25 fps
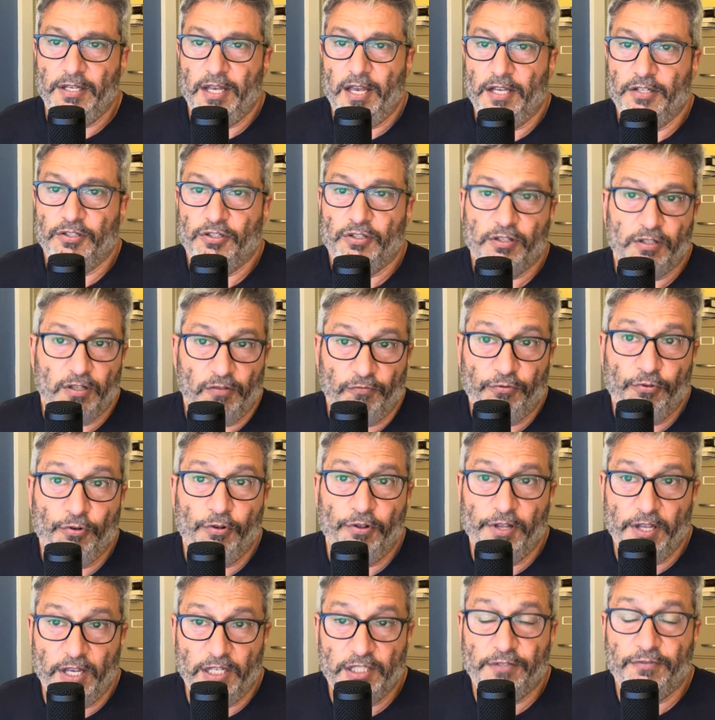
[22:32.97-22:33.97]
as
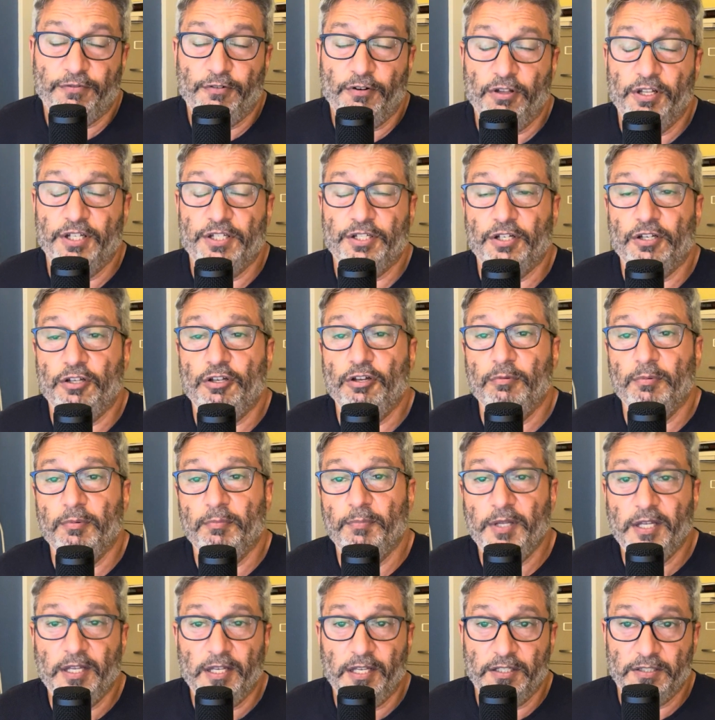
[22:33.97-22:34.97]
full as a human
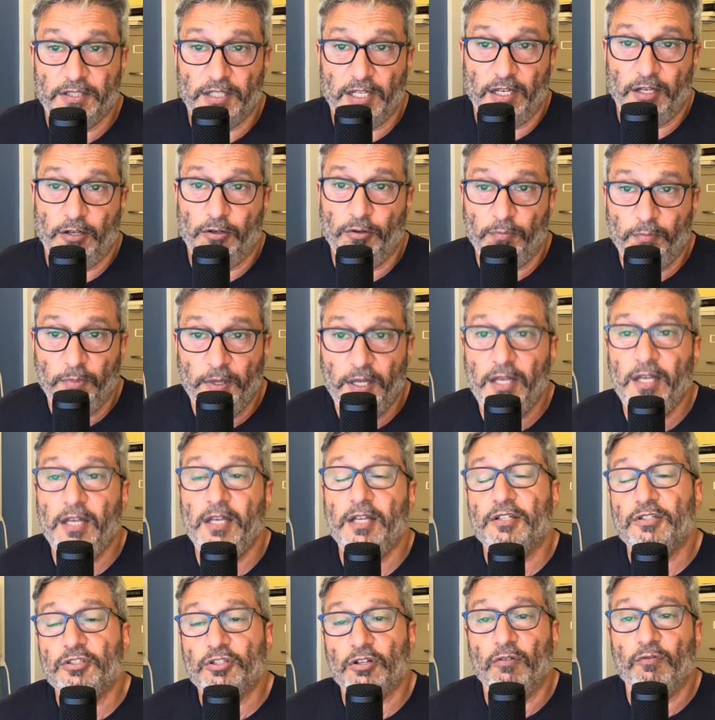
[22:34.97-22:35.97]
being as they could
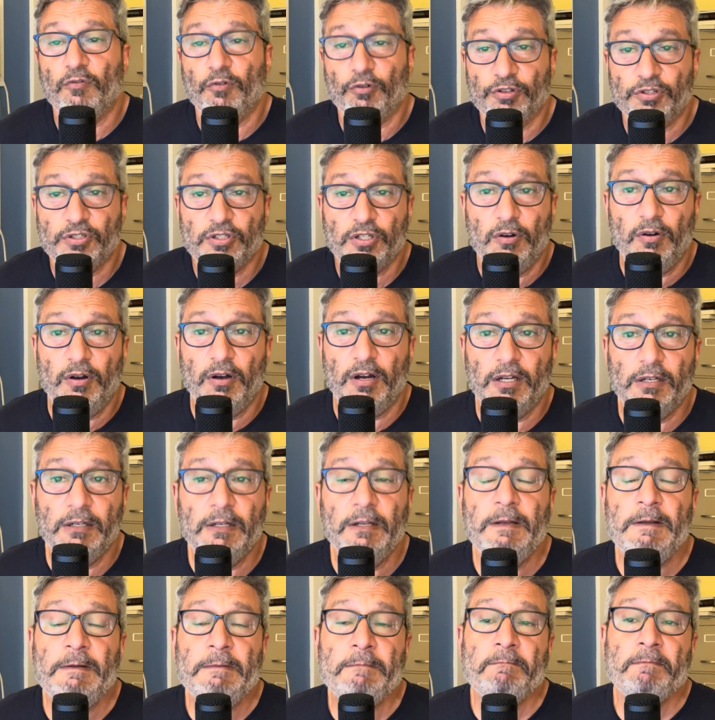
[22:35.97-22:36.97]
be, and so forth and so on.
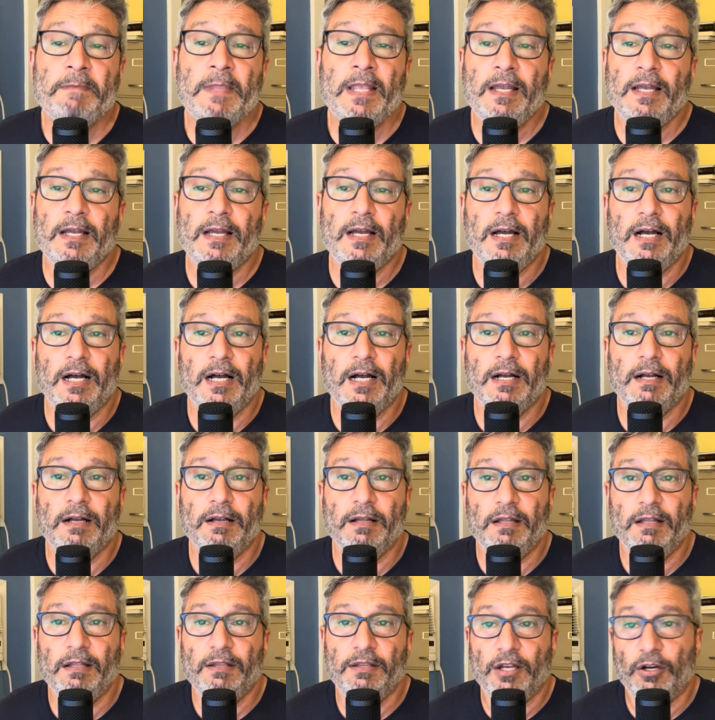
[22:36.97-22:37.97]

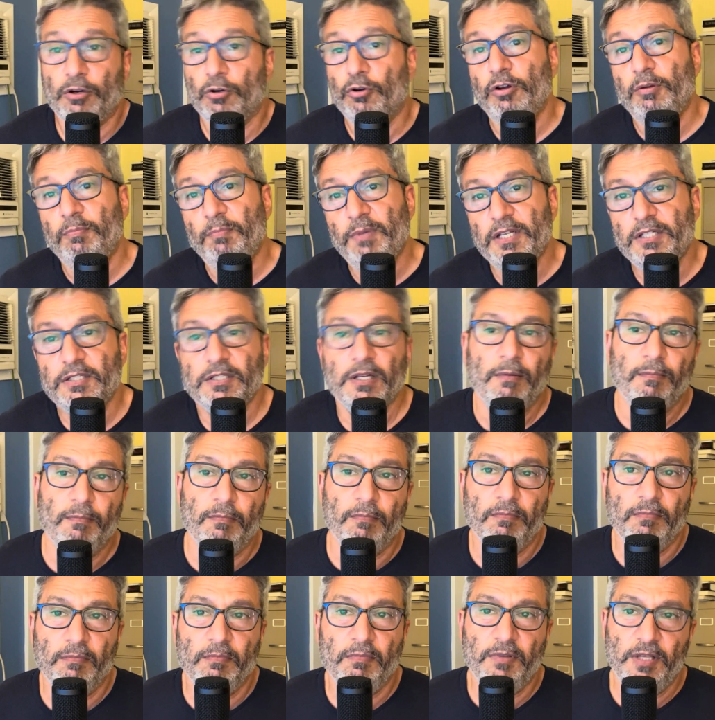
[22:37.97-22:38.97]
There could be
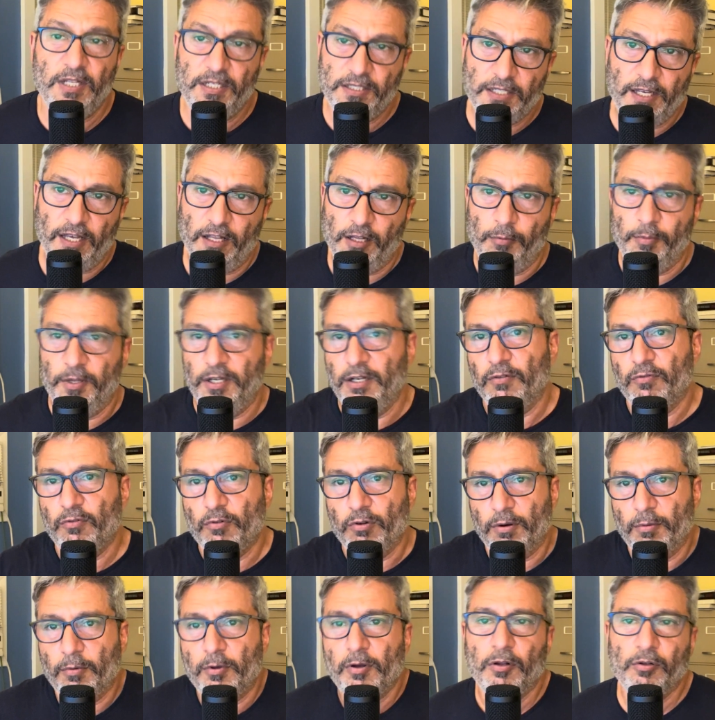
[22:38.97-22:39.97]
this element of
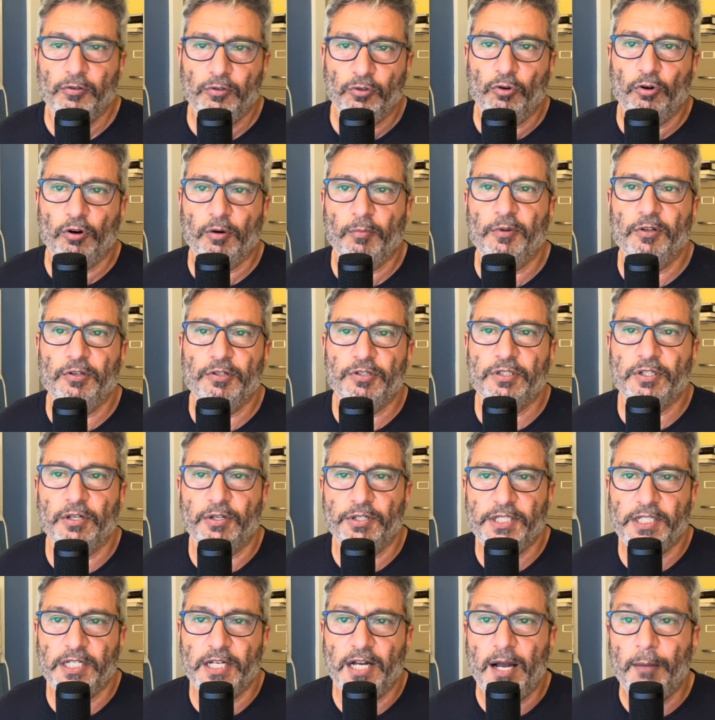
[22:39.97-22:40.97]
quote unquote normal
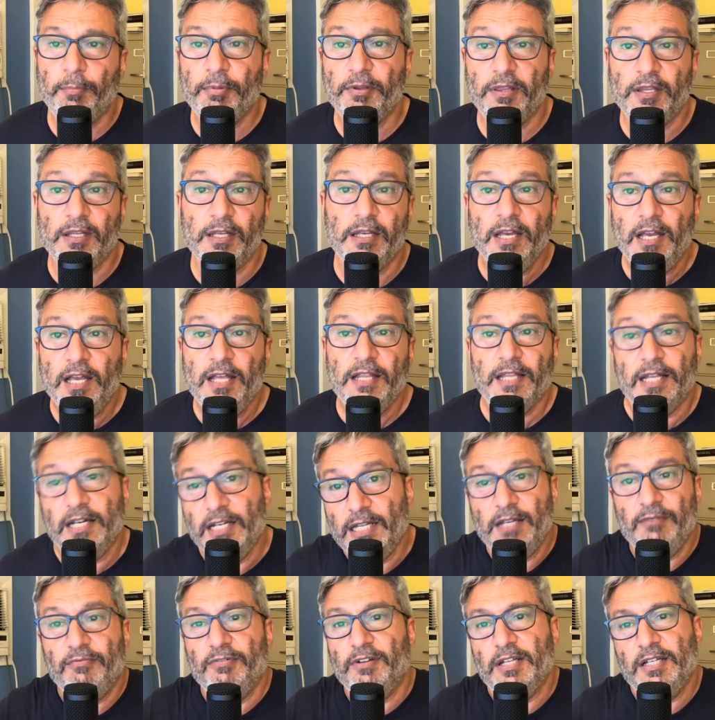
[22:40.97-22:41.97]
sociopathy that
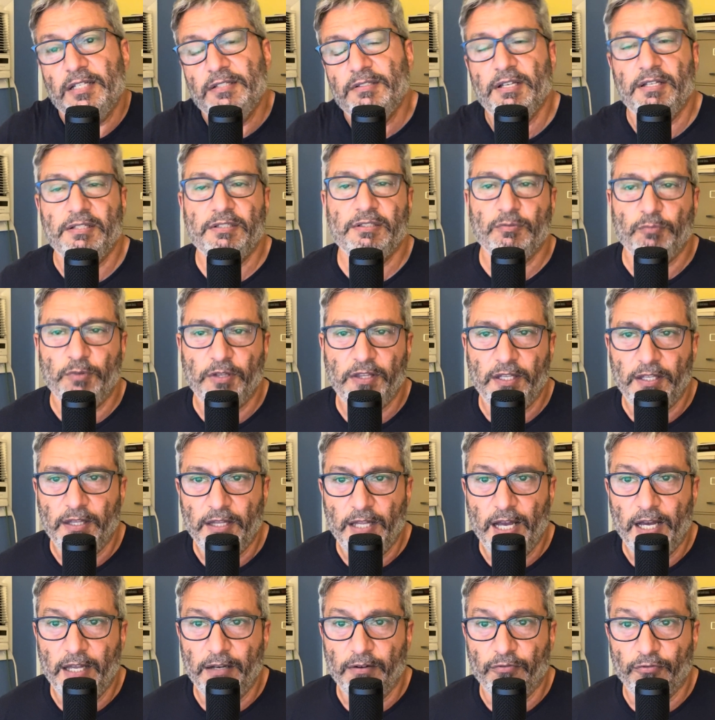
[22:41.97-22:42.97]
even exists within
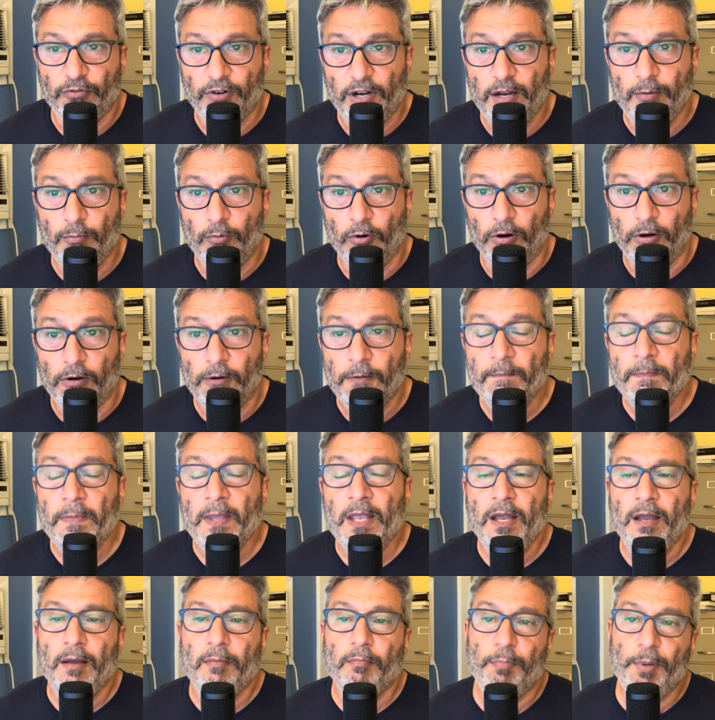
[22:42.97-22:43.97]
that framework.
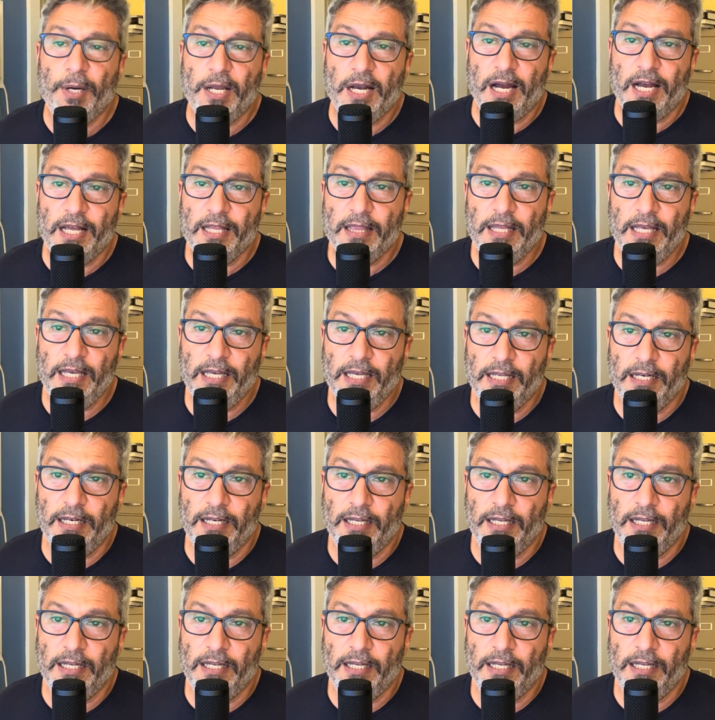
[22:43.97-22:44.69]
But I think